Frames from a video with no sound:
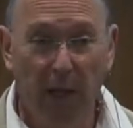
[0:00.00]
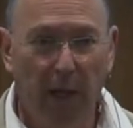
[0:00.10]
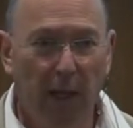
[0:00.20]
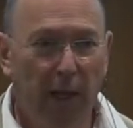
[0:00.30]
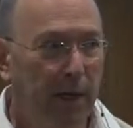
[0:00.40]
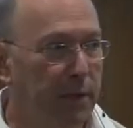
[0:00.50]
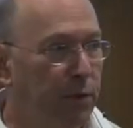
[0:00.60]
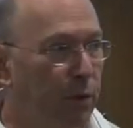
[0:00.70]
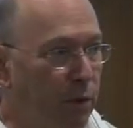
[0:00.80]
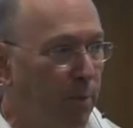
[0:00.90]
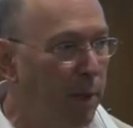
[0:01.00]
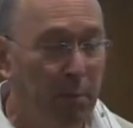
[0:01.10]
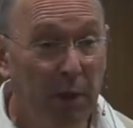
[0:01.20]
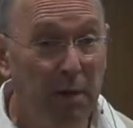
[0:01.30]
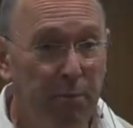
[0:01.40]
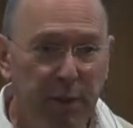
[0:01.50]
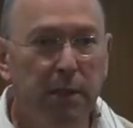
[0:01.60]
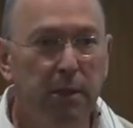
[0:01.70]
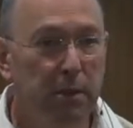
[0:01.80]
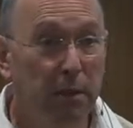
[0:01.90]
Uh, talk to people in
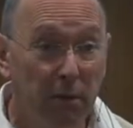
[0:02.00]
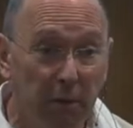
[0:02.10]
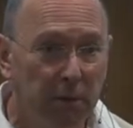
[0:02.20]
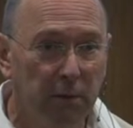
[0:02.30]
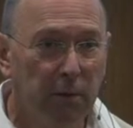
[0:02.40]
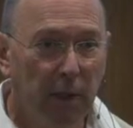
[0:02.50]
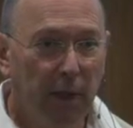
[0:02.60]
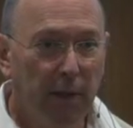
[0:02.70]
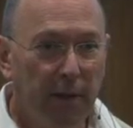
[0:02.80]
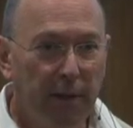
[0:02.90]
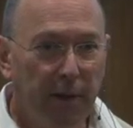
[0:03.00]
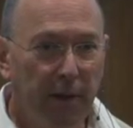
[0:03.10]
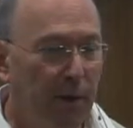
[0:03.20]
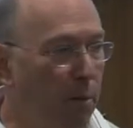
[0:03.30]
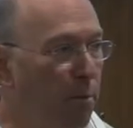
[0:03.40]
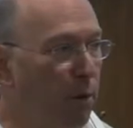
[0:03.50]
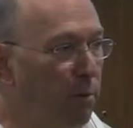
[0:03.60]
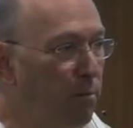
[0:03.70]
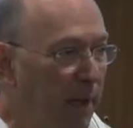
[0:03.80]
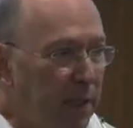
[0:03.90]
business and law. Uh, you know,
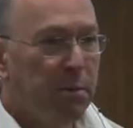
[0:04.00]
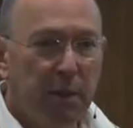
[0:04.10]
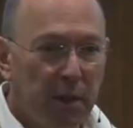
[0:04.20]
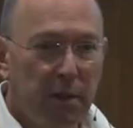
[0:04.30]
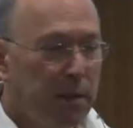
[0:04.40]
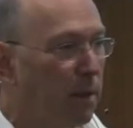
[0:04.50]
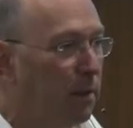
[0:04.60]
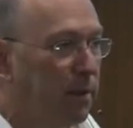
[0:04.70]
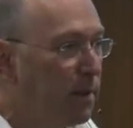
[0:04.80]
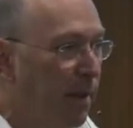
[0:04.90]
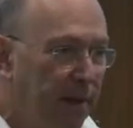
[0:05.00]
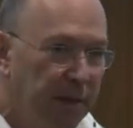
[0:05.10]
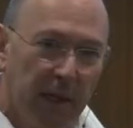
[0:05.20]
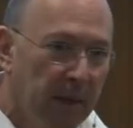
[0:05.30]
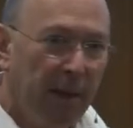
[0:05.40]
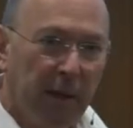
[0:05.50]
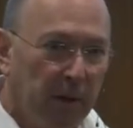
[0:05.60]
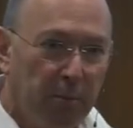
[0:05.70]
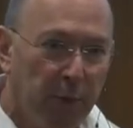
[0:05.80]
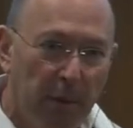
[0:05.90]
management consultants, they think about
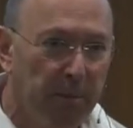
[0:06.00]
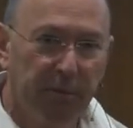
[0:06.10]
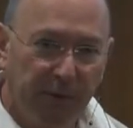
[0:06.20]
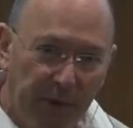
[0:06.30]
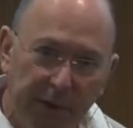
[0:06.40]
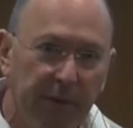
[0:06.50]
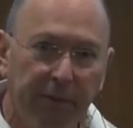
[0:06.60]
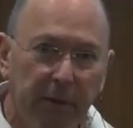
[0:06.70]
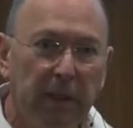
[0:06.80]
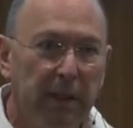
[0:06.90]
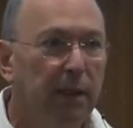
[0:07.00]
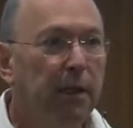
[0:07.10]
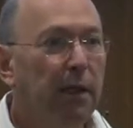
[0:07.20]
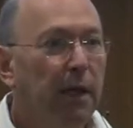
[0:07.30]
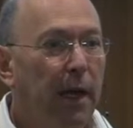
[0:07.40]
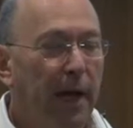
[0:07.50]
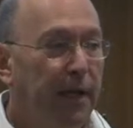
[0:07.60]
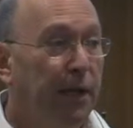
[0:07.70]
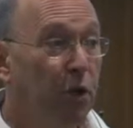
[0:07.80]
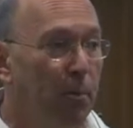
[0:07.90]
problems very differently. And
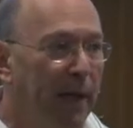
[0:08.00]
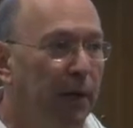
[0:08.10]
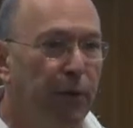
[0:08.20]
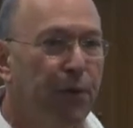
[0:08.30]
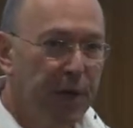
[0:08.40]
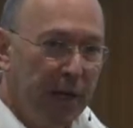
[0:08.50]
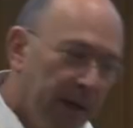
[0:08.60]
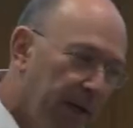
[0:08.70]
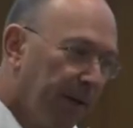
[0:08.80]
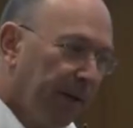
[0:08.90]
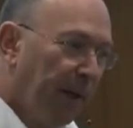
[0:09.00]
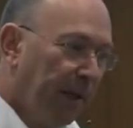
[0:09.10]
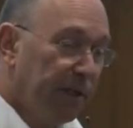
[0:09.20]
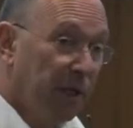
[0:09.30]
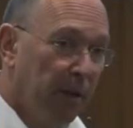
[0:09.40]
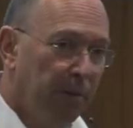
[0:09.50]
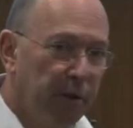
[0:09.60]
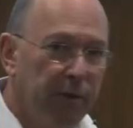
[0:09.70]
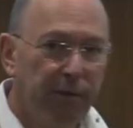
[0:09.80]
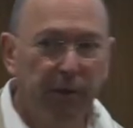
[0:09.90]
you might not think that it's going to be
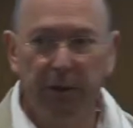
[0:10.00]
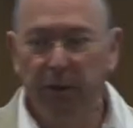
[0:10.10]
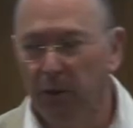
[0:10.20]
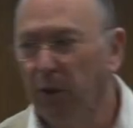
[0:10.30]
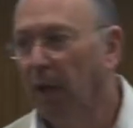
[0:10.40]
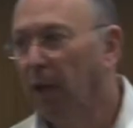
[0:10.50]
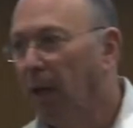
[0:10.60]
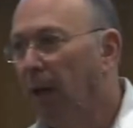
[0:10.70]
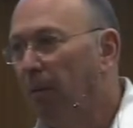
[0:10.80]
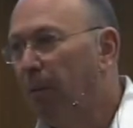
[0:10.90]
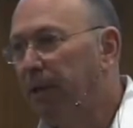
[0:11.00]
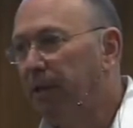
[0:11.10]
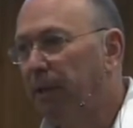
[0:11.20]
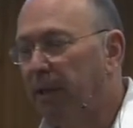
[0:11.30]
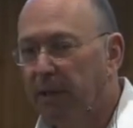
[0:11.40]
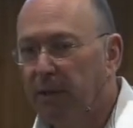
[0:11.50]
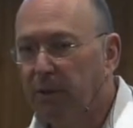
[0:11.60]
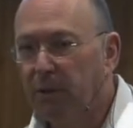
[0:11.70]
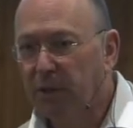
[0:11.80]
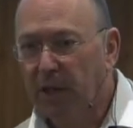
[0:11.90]
useful to you, but
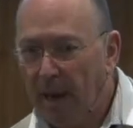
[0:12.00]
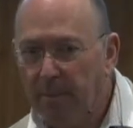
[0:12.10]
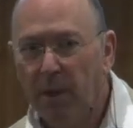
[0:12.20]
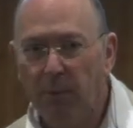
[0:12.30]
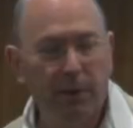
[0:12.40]
the game that we're